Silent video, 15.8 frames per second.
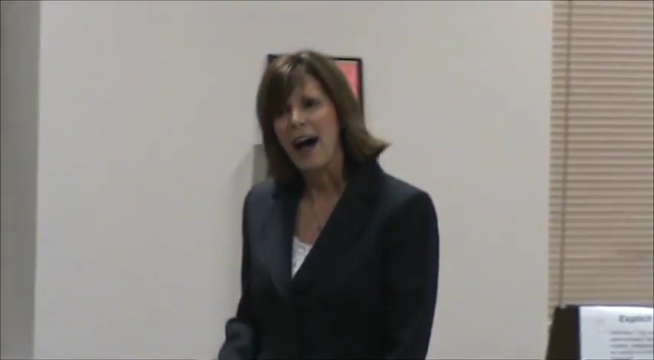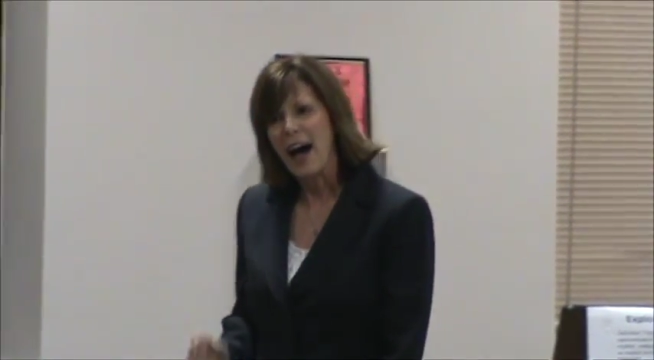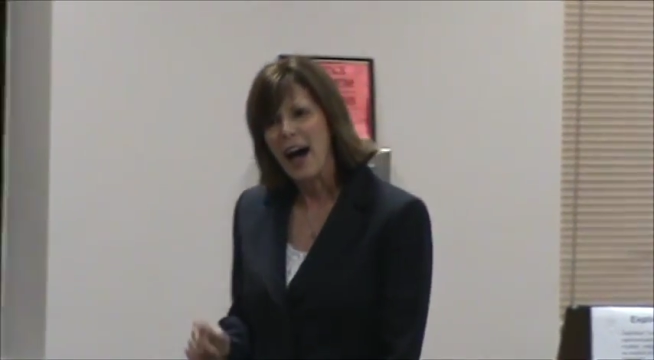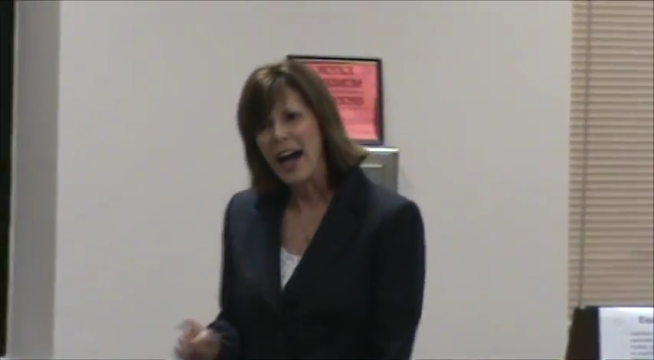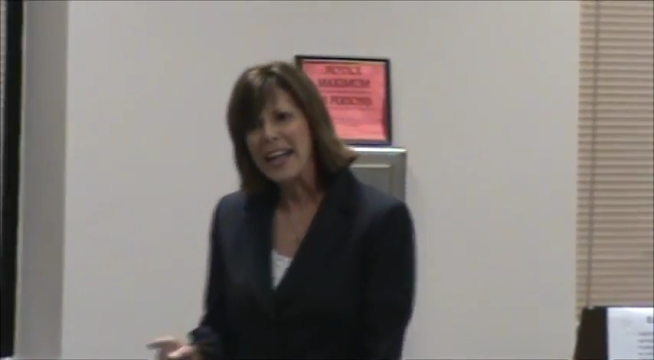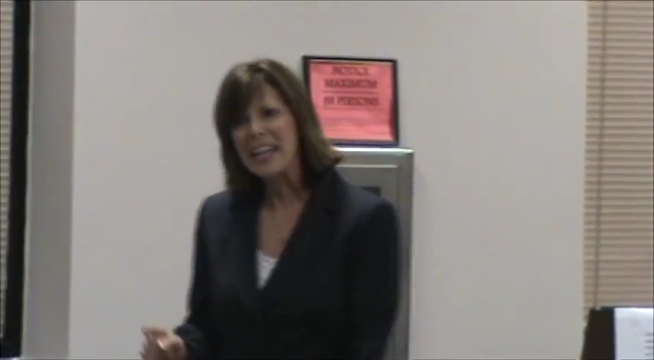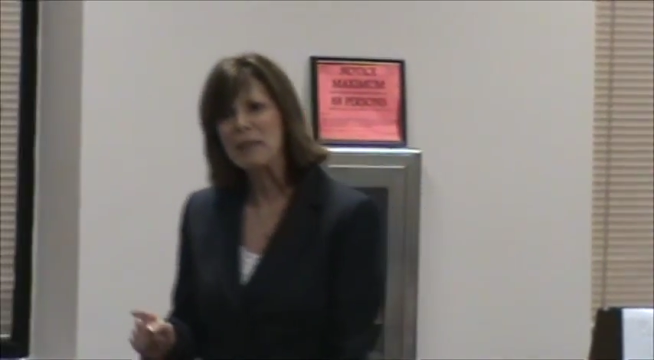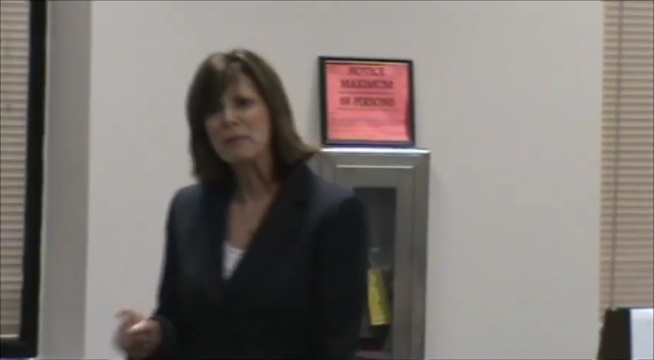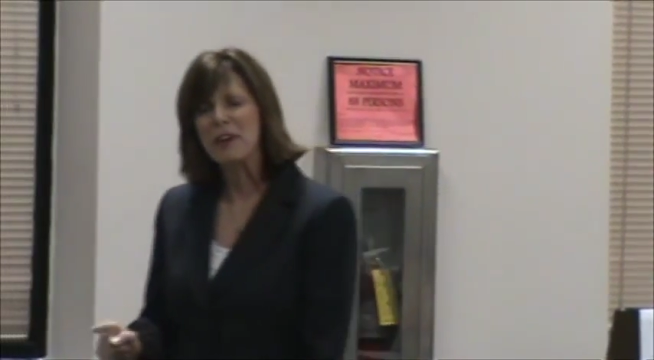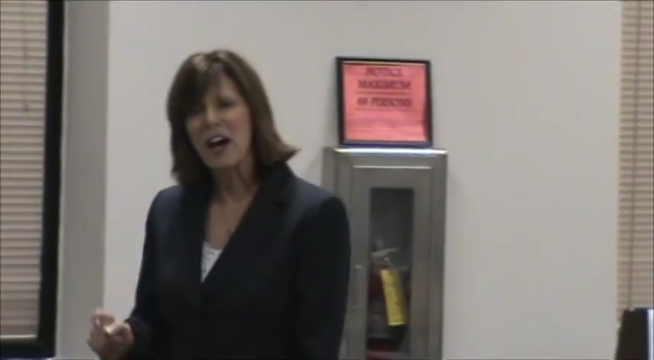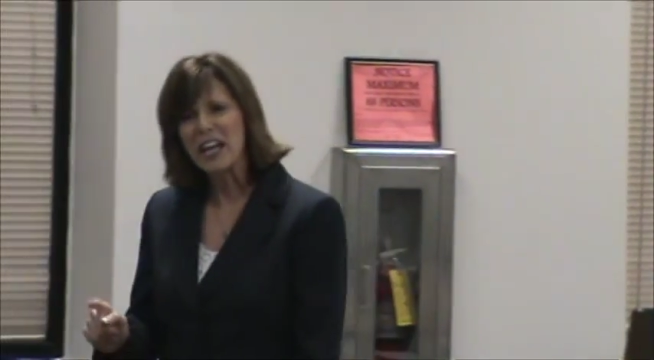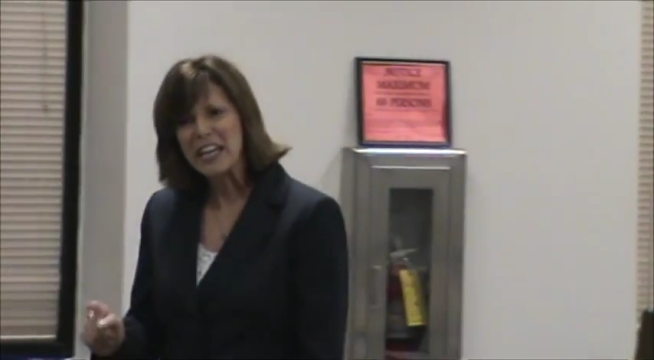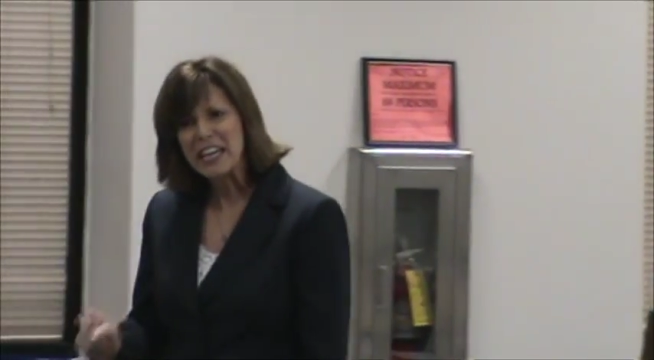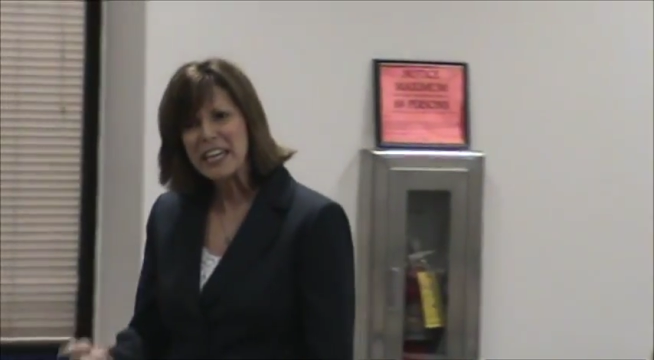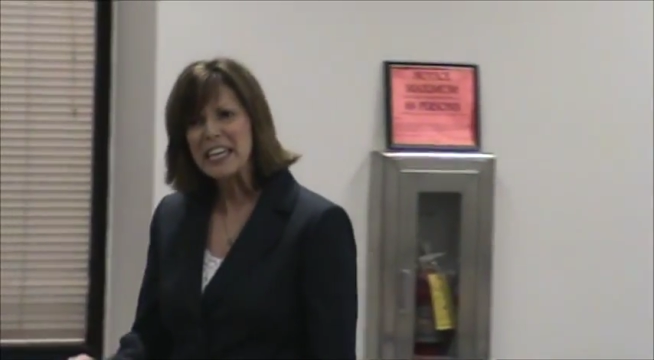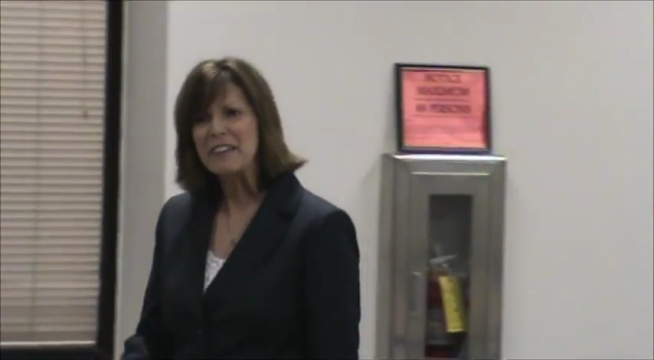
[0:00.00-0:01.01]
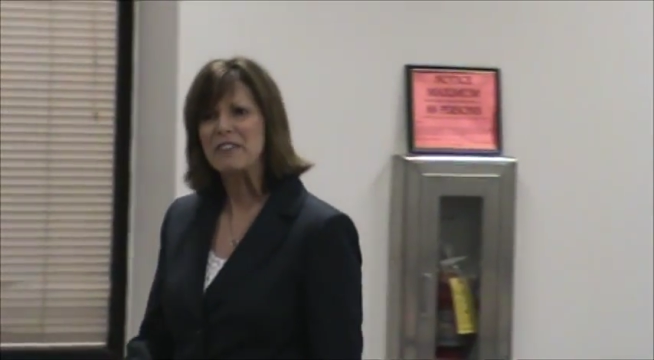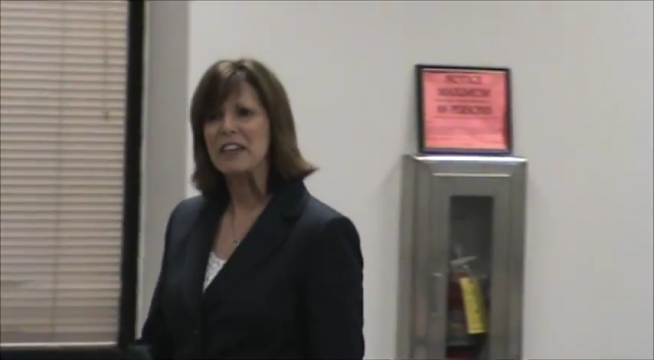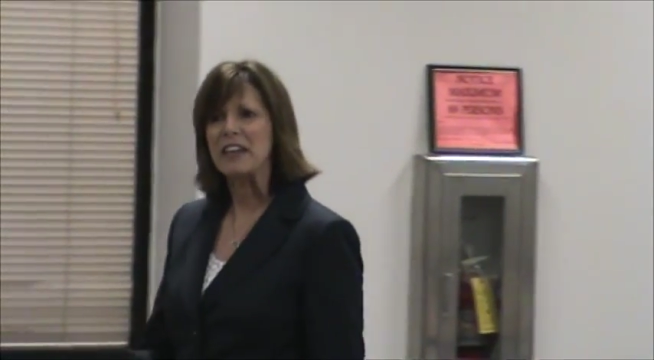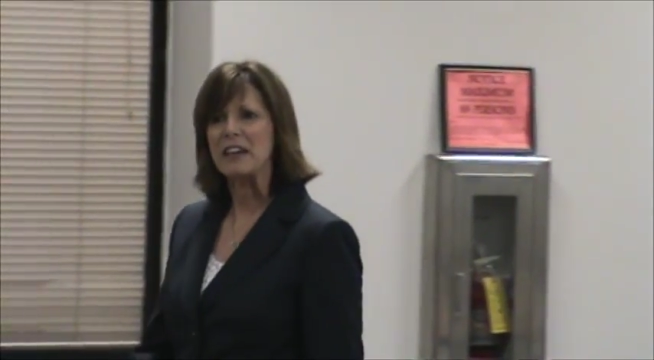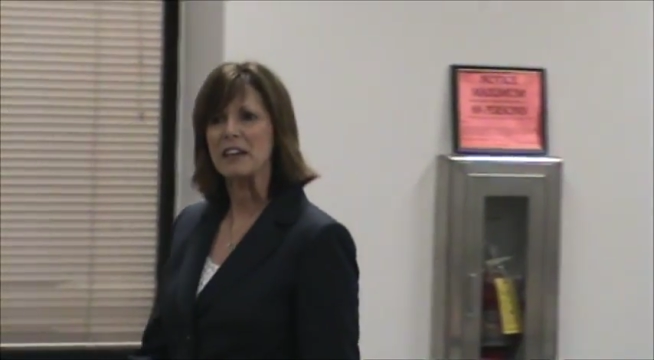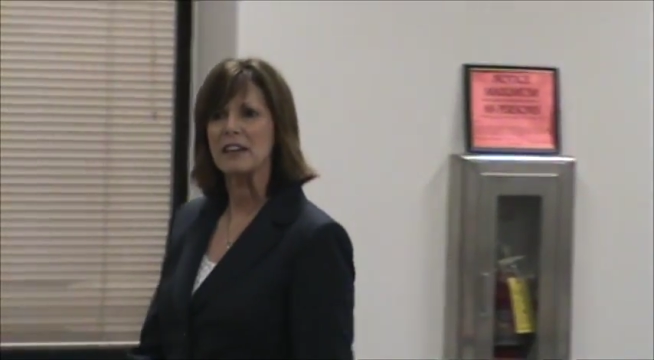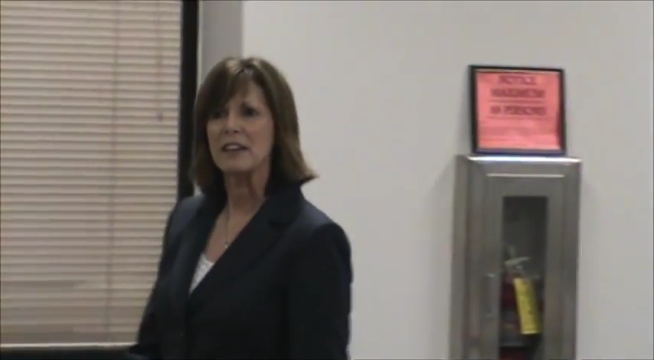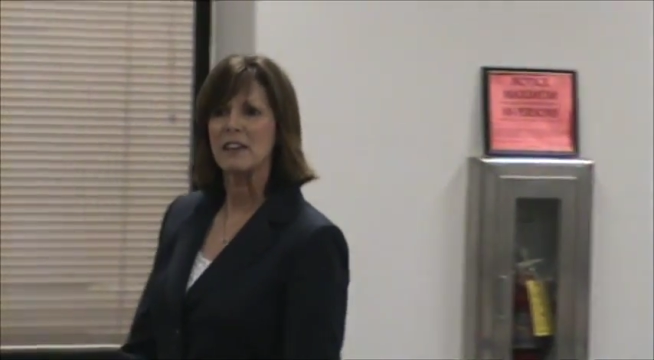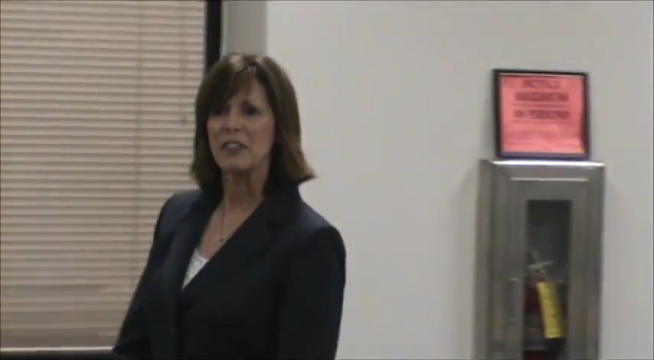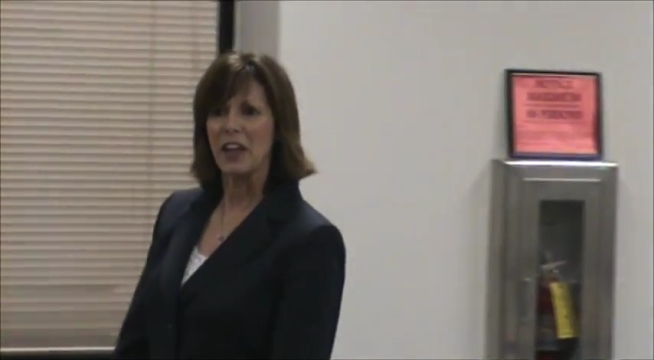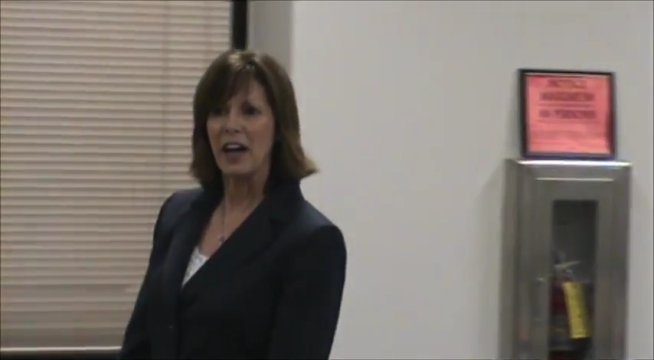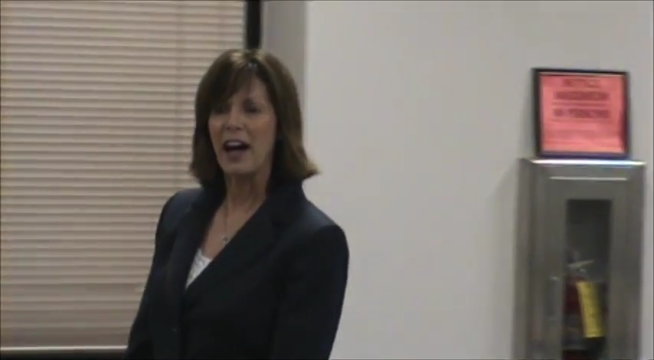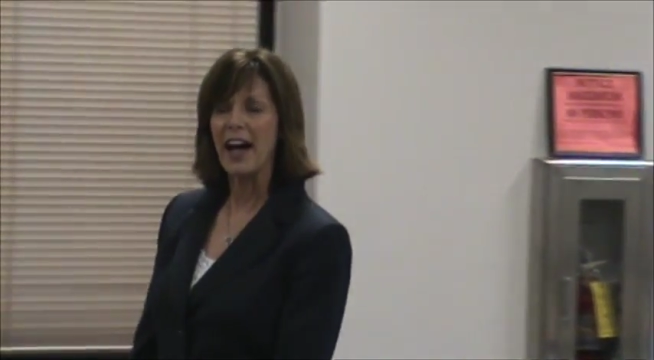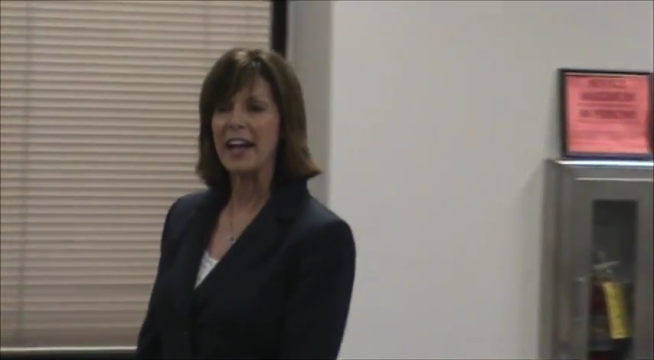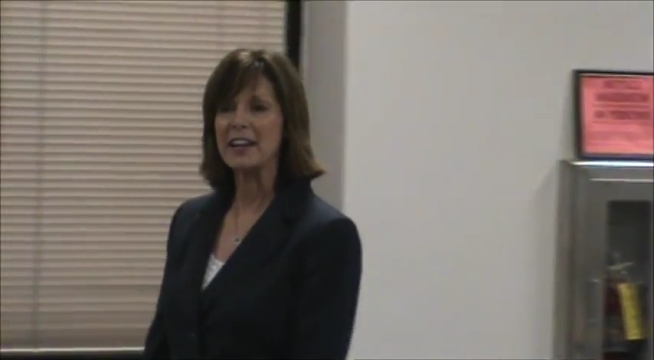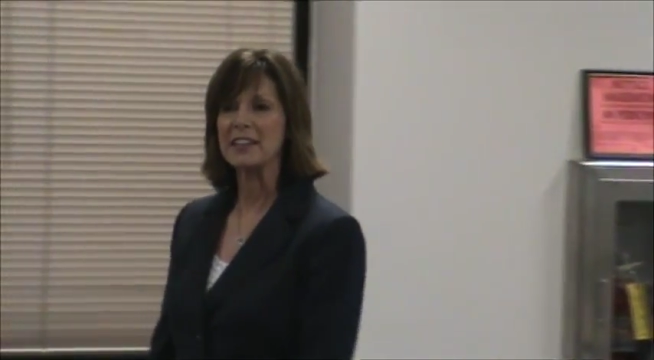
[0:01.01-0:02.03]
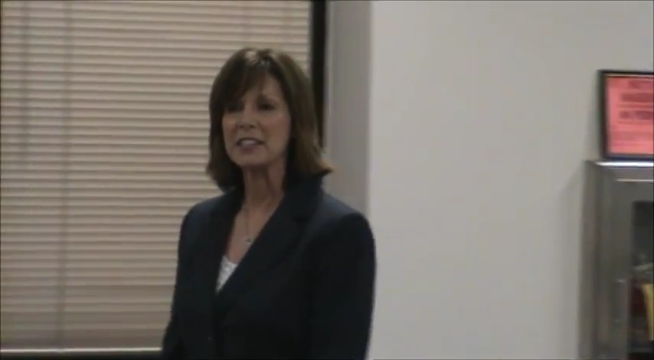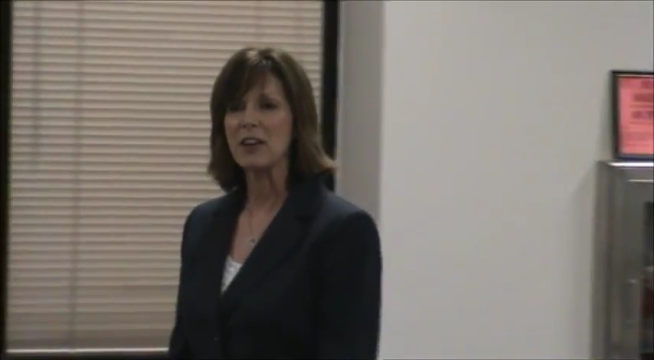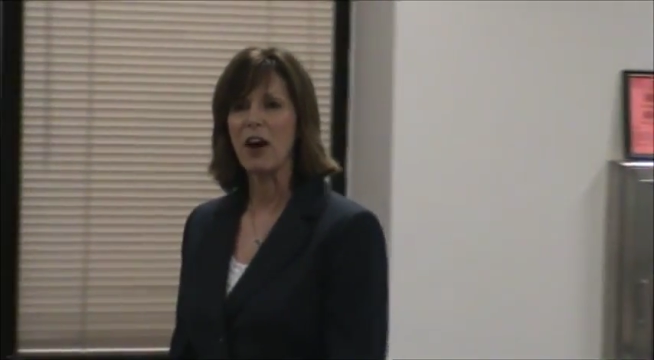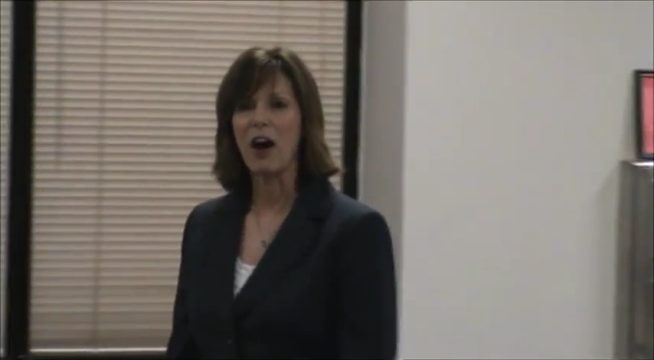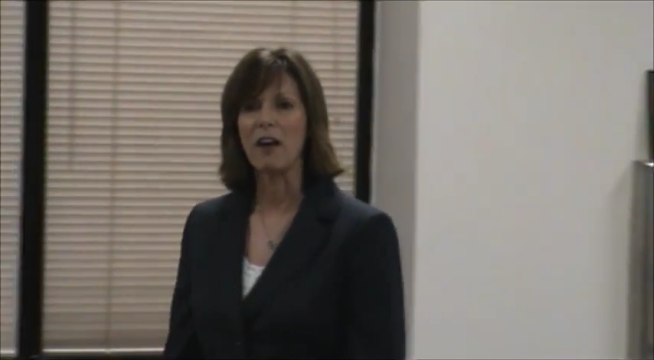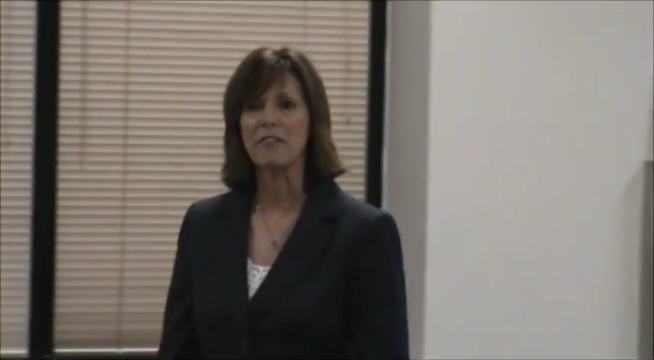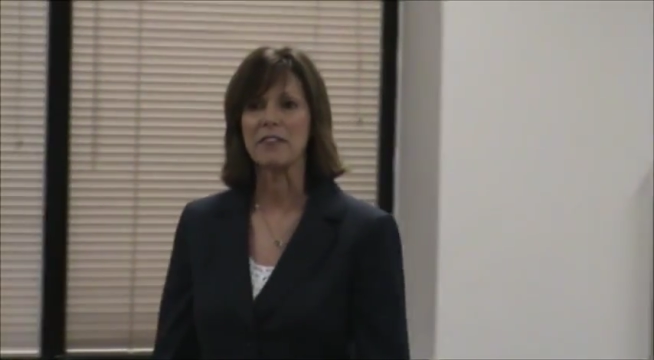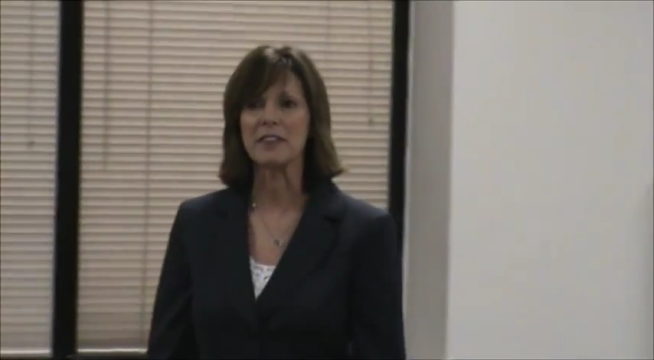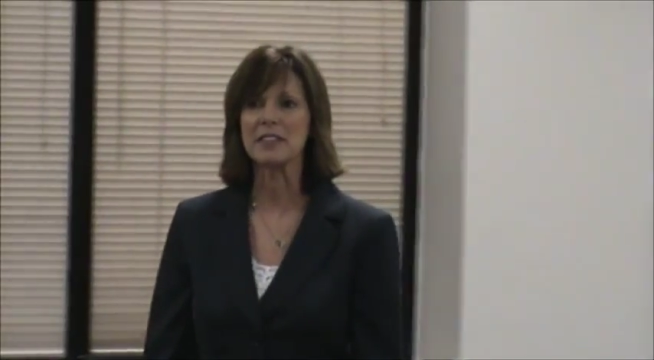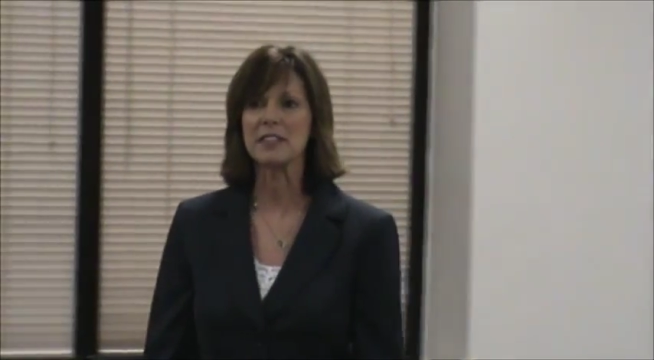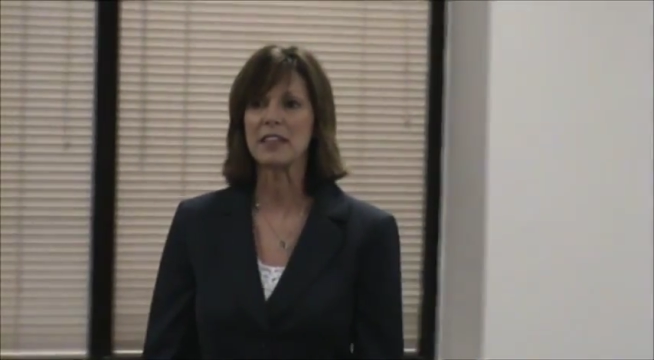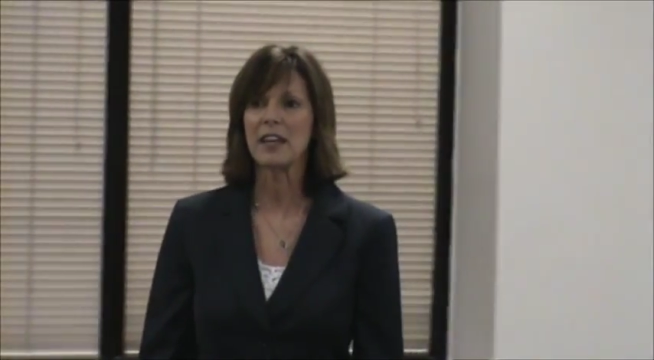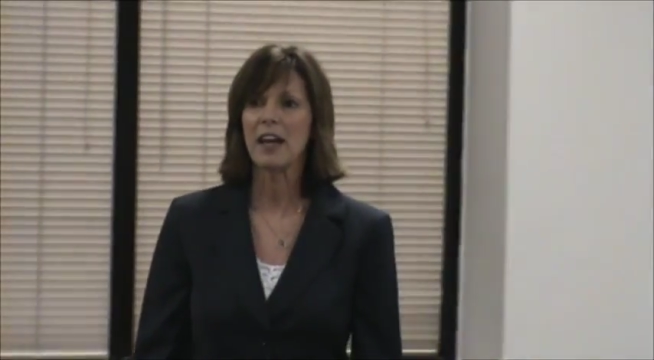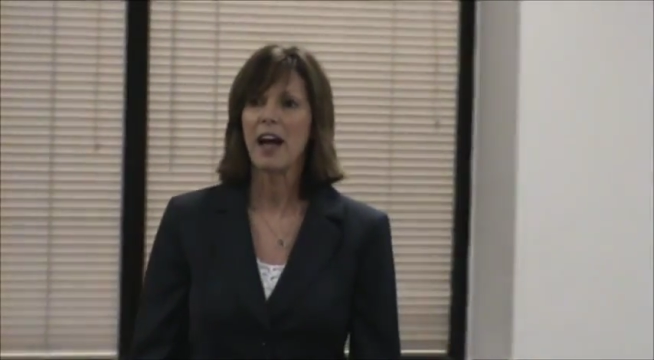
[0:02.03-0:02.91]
"I am not leaving the highest office.